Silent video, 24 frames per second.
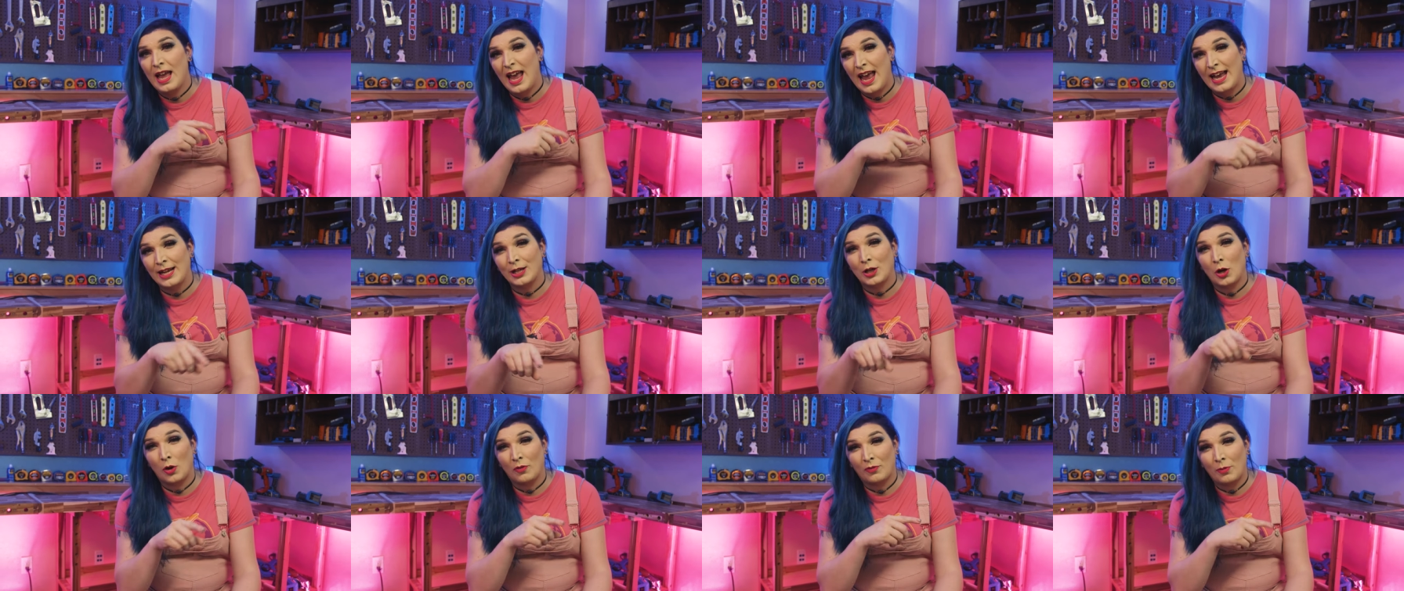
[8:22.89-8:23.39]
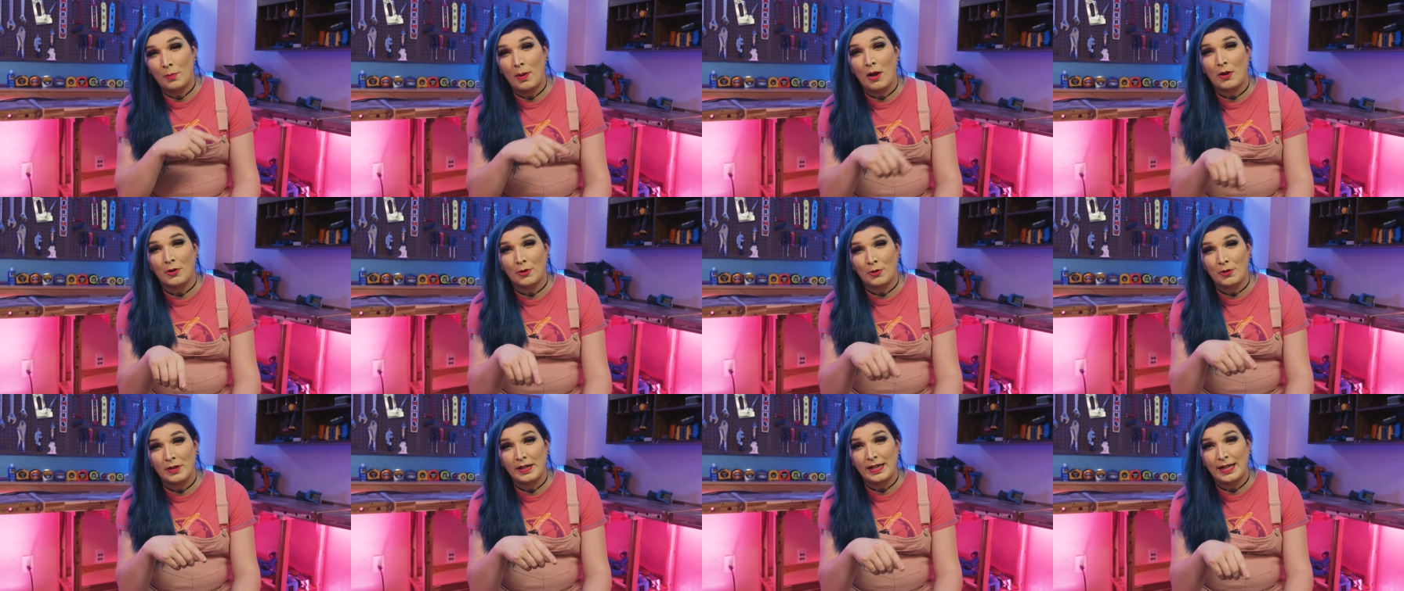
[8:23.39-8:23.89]
and go from
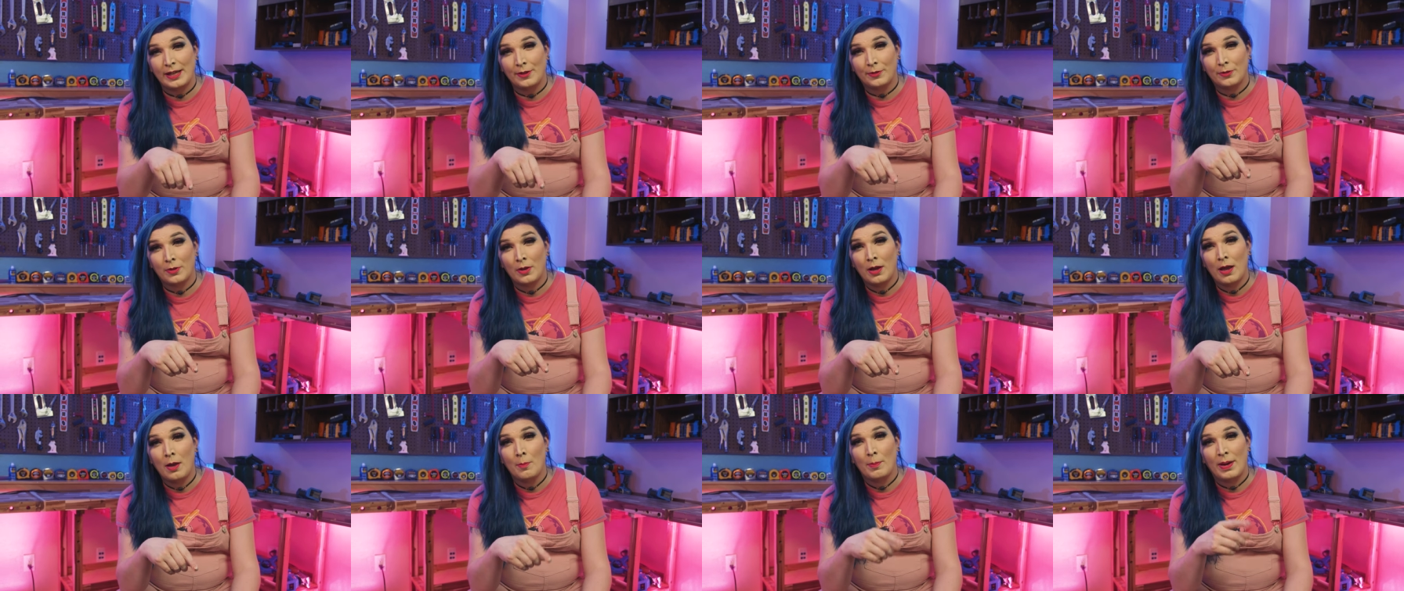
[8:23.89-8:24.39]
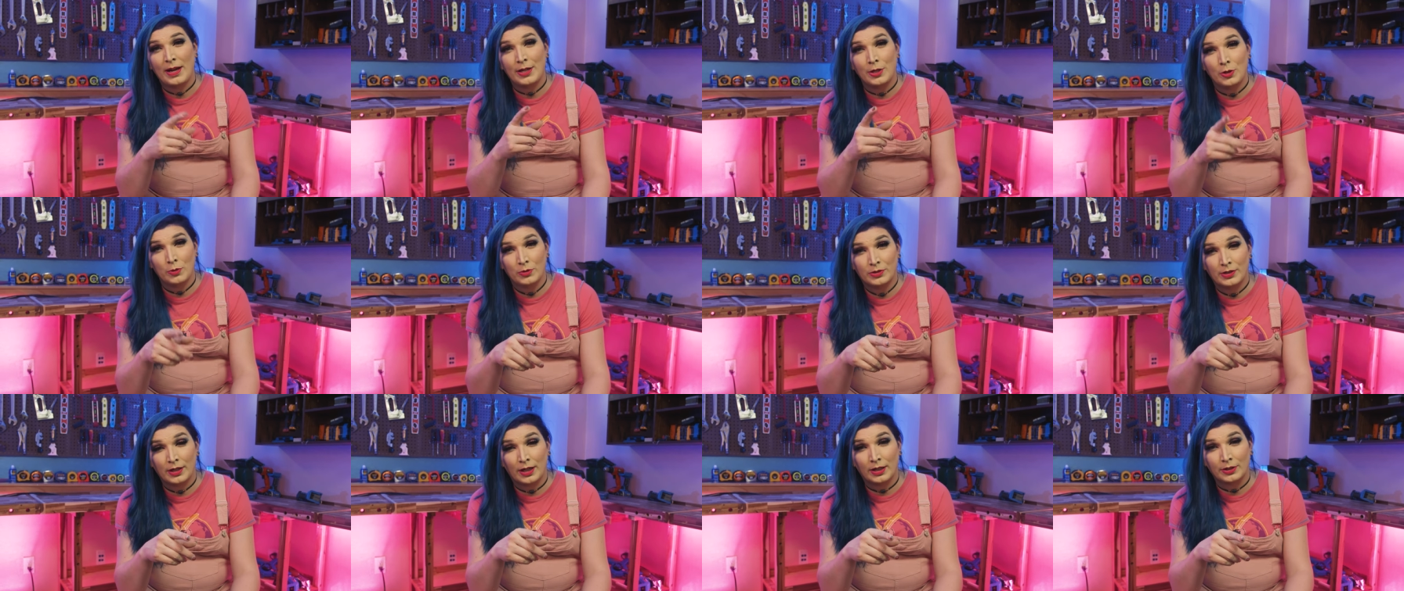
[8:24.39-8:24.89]
underneath by
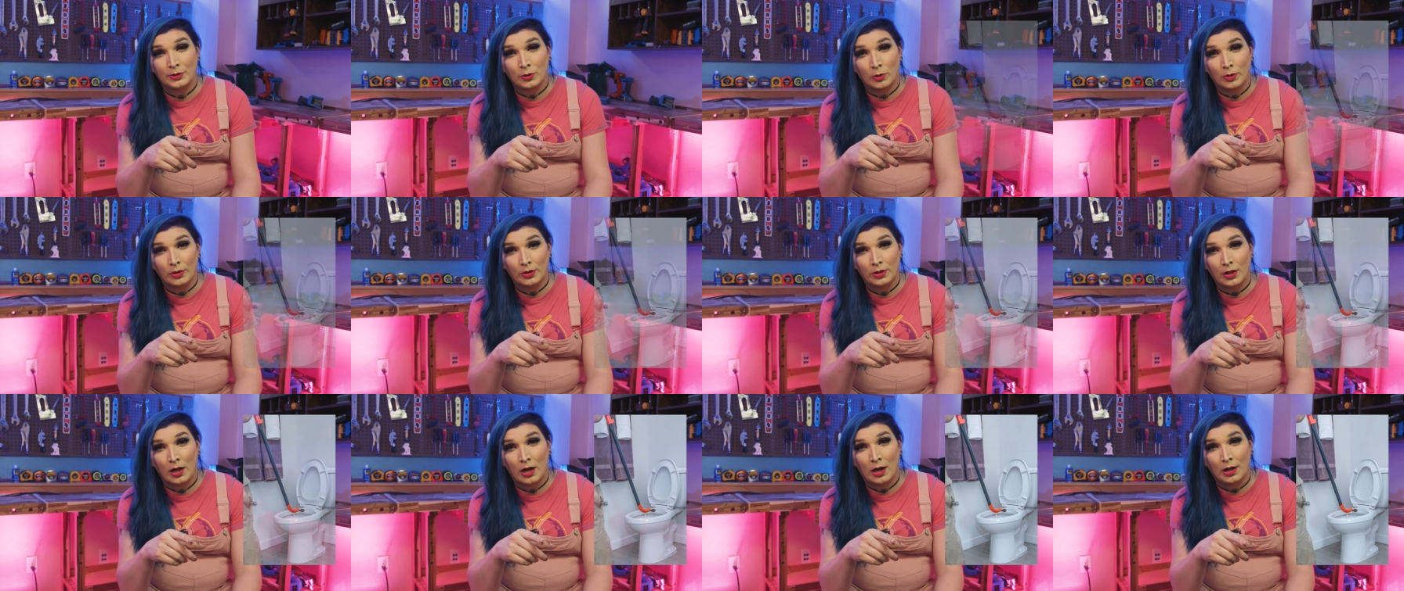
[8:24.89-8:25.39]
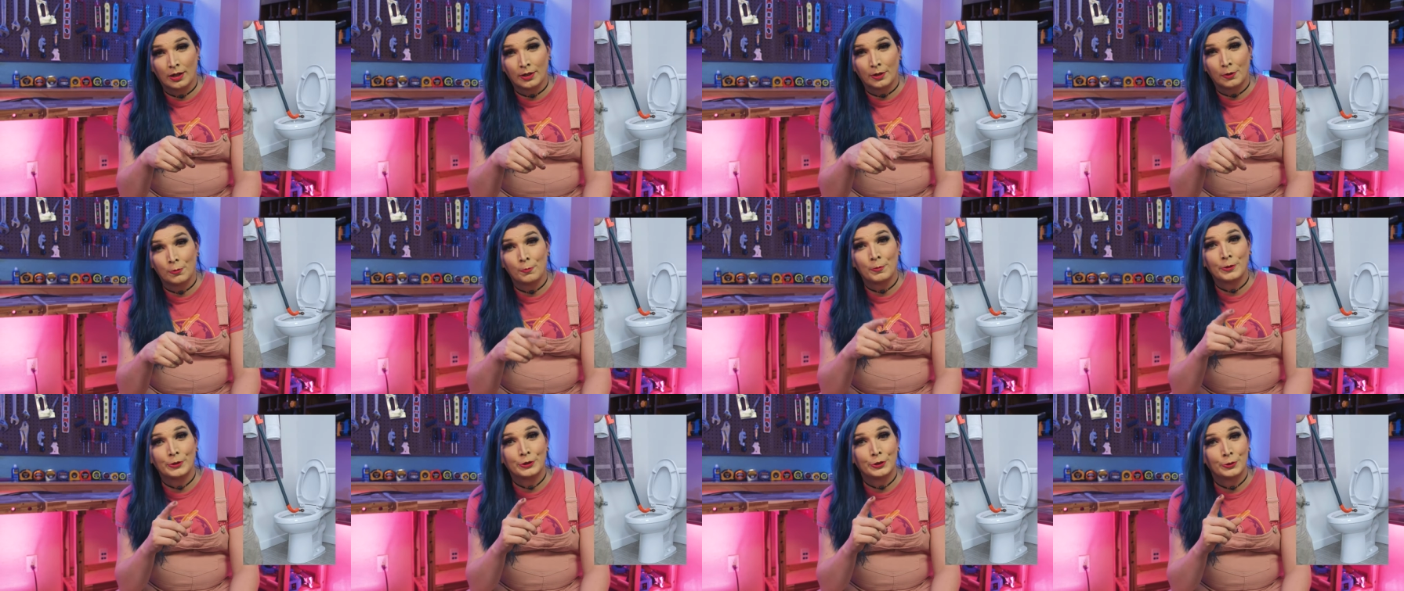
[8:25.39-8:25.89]
using a toilet
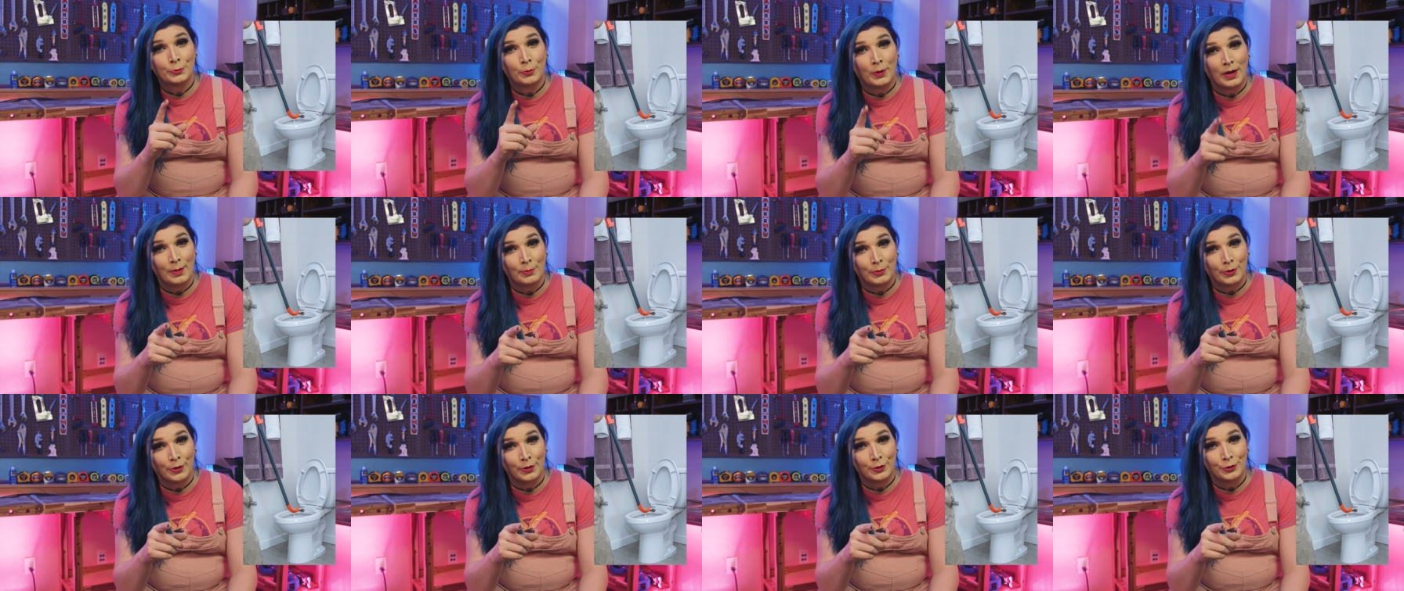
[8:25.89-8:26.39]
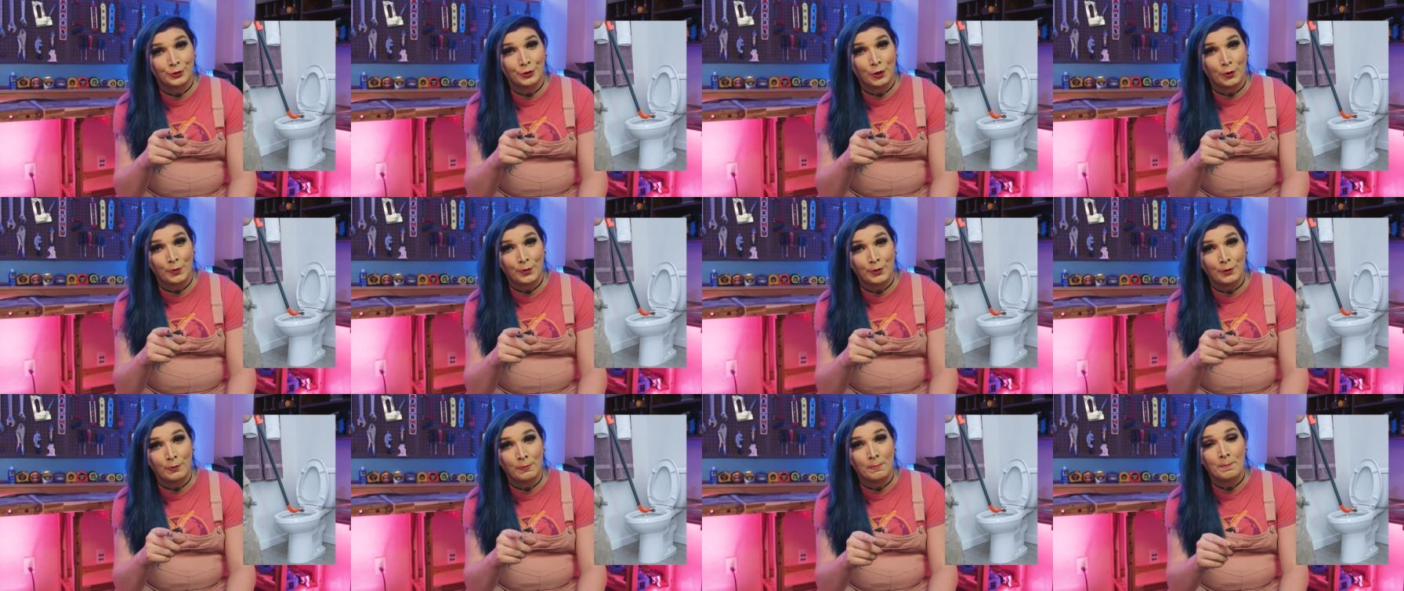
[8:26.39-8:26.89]
auger, which is what I'm gonna
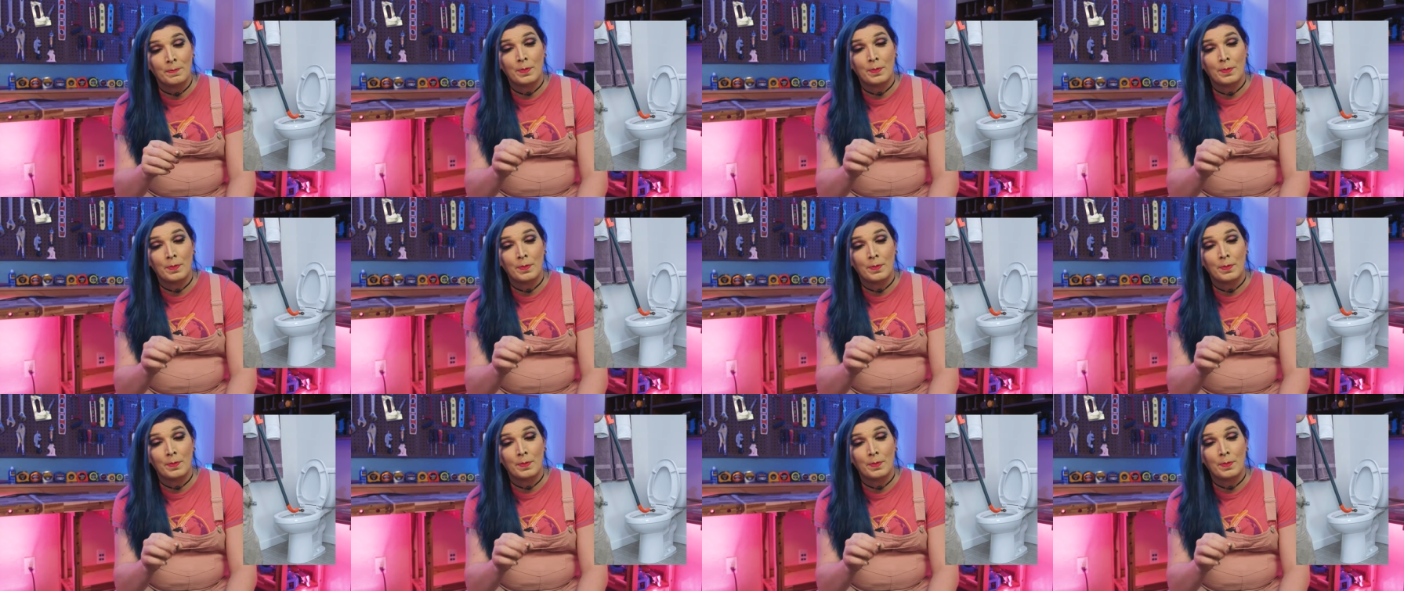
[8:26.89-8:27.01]
show you.